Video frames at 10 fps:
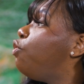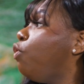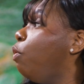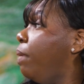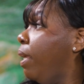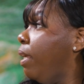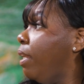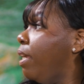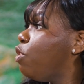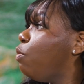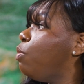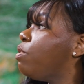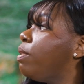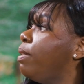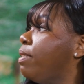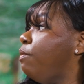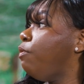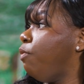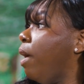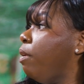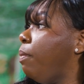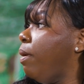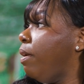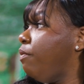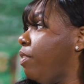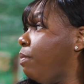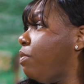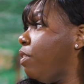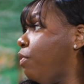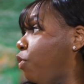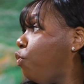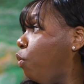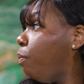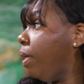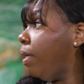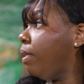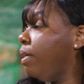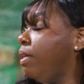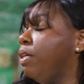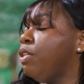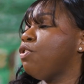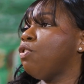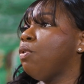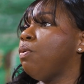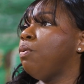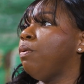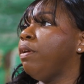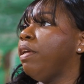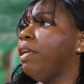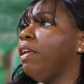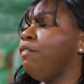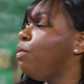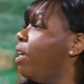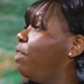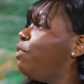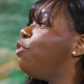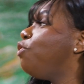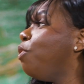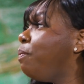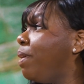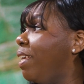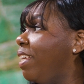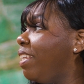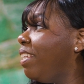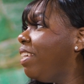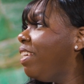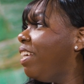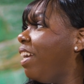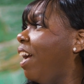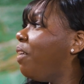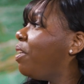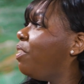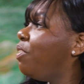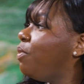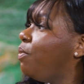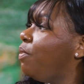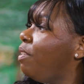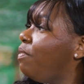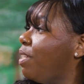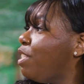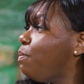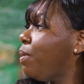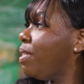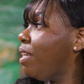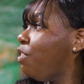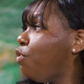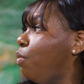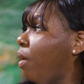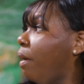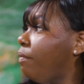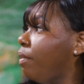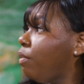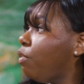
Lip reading: show pain. It's almost looked frowned upon for them to even show pain. So if you can't even show pain, how can you even express that you having